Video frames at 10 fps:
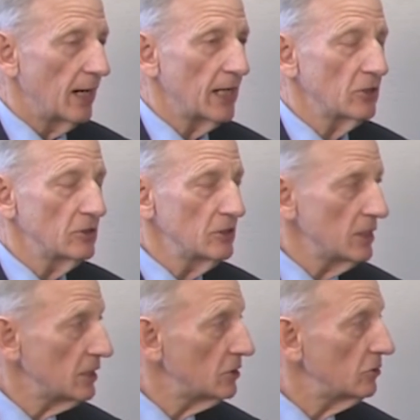I could
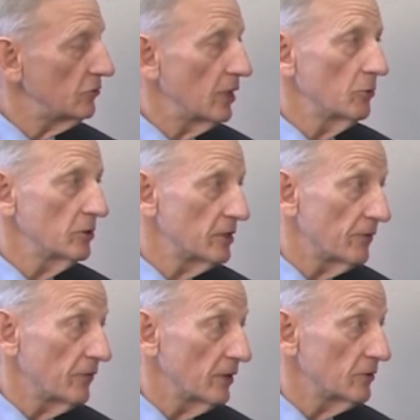tell they were
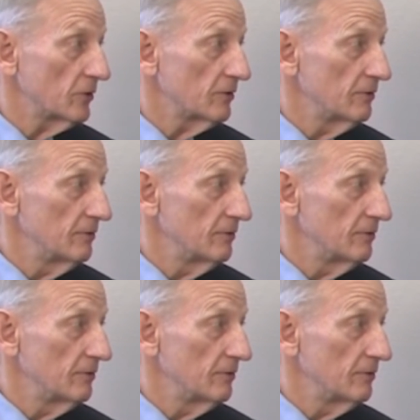different.